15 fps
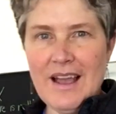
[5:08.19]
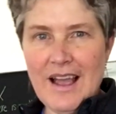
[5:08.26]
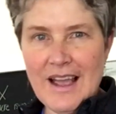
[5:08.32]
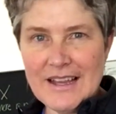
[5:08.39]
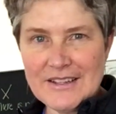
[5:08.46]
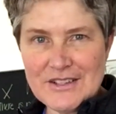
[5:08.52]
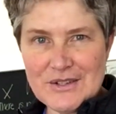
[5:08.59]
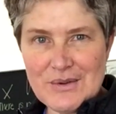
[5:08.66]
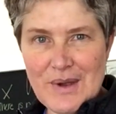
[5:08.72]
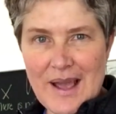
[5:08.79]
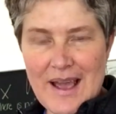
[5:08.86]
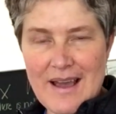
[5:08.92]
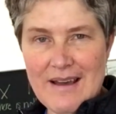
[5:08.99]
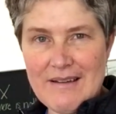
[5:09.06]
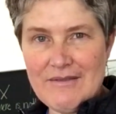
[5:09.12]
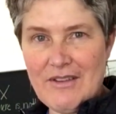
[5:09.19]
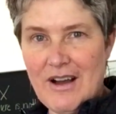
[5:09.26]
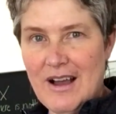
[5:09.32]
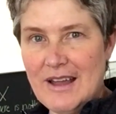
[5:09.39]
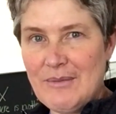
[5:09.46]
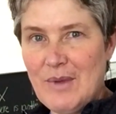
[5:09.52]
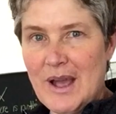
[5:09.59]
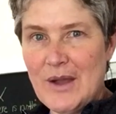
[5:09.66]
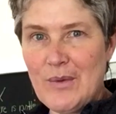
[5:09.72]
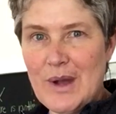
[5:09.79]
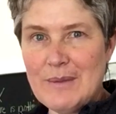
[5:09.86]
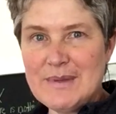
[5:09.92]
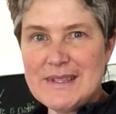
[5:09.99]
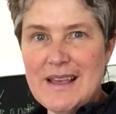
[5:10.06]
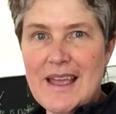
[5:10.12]
I do have on my
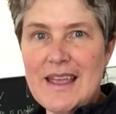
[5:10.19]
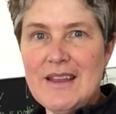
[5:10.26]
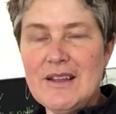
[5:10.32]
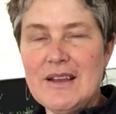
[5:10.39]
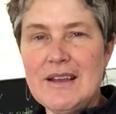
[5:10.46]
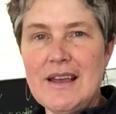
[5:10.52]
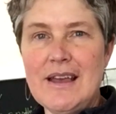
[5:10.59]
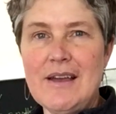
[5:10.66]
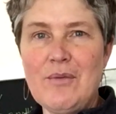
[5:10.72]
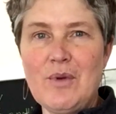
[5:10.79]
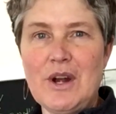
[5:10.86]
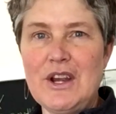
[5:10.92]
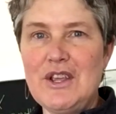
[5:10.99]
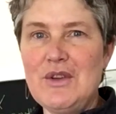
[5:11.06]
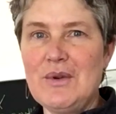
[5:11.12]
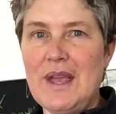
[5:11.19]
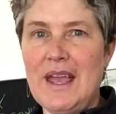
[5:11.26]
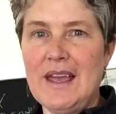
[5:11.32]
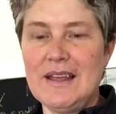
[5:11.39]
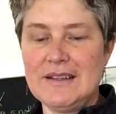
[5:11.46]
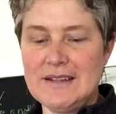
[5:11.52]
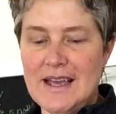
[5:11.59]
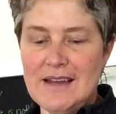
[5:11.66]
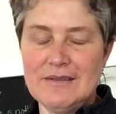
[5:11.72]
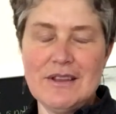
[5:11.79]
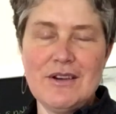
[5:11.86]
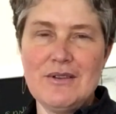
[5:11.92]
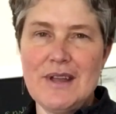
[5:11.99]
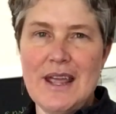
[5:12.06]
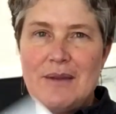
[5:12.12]
website where you can
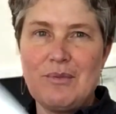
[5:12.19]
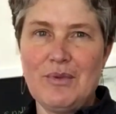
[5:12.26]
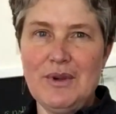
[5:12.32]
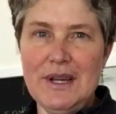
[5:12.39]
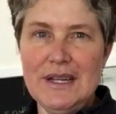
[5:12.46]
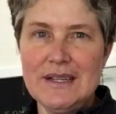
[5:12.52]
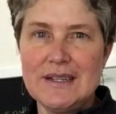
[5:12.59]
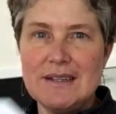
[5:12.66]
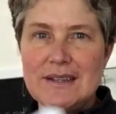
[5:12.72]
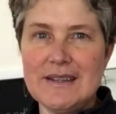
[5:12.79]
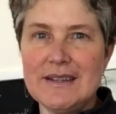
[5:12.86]
download and print